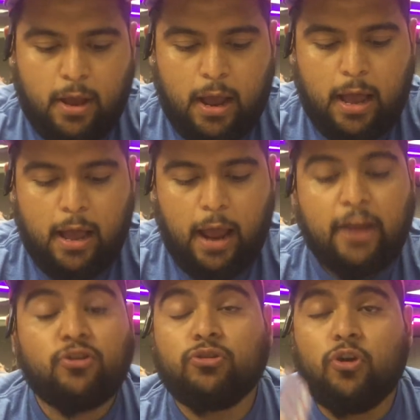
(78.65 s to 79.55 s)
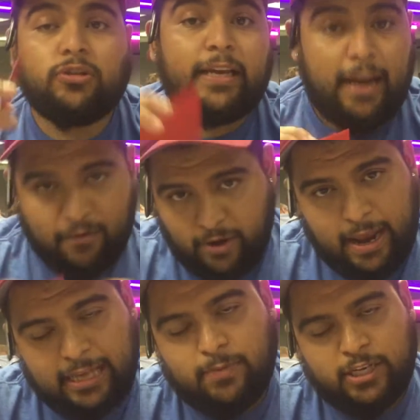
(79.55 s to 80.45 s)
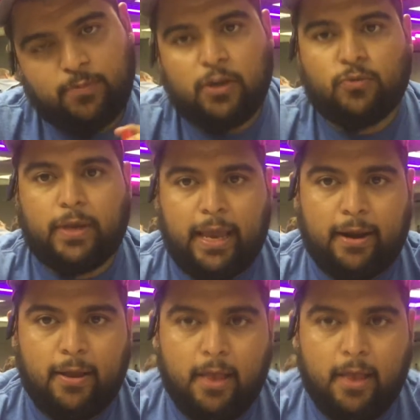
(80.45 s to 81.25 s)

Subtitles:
I chose to go second as much as possible I can.